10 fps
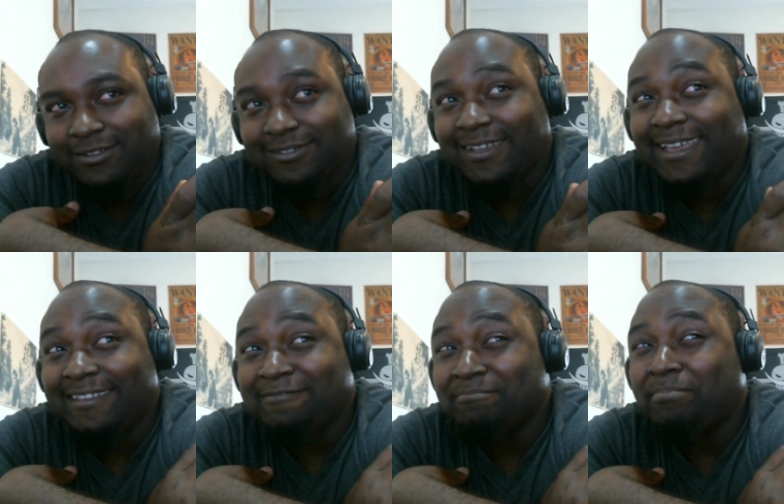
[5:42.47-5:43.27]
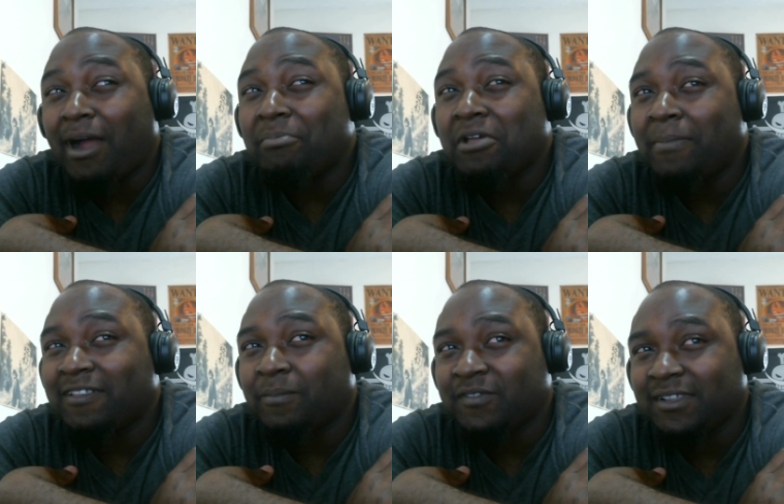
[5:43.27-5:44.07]
just like he's probably
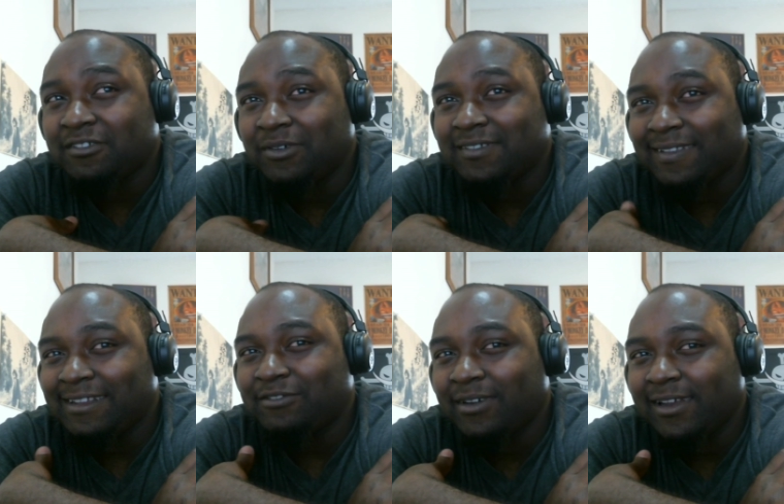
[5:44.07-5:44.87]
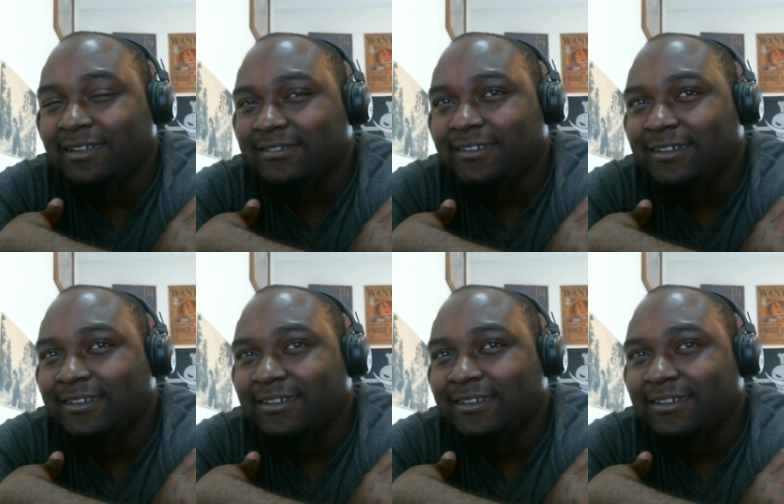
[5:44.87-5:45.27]
about to present to us. I think that's what it is.